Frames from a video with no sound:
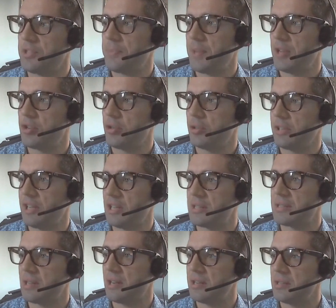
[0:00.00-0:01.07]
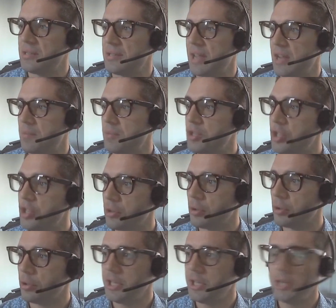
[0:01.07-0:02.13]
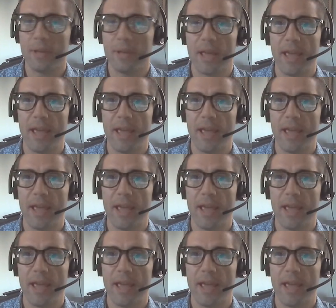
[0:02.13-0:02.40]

spatial data science and machine learning,